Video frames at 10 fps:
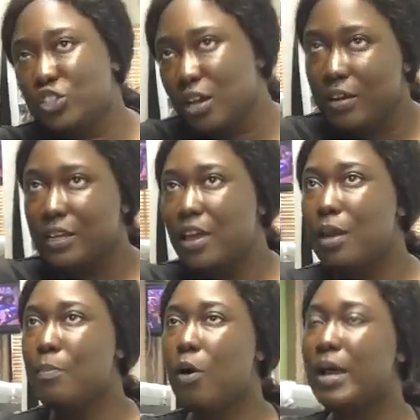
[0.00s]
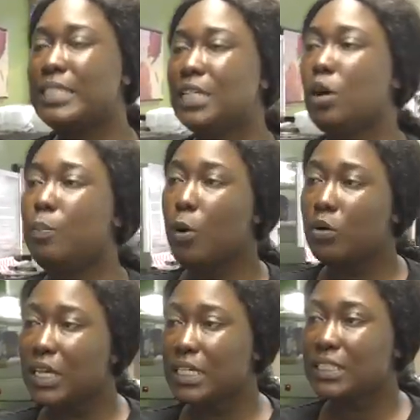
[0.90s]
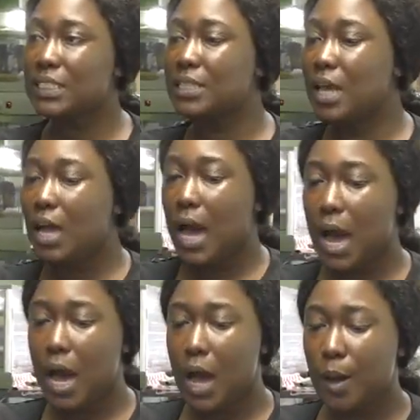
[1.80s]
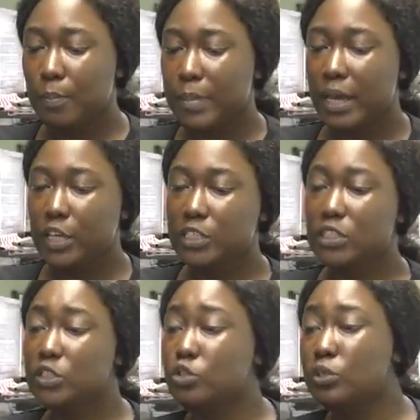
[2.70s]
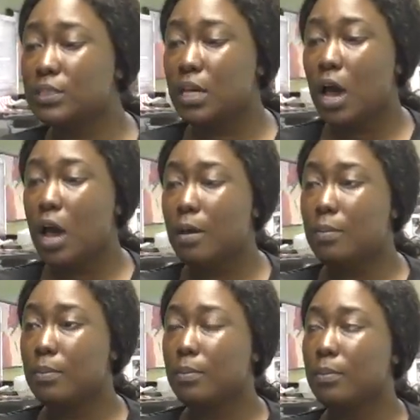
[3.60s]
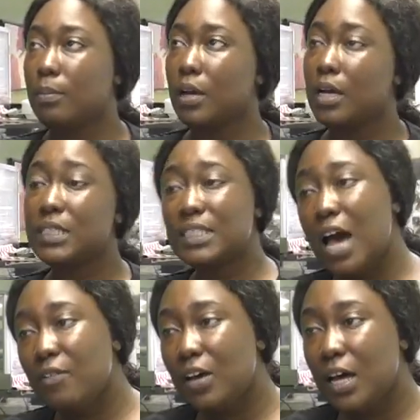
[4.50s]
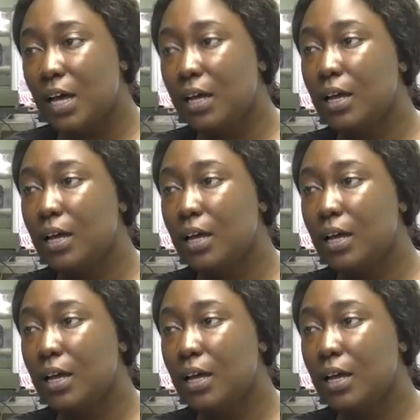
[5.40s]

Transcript: generic name, but it's like a bolus. You can either use cassava.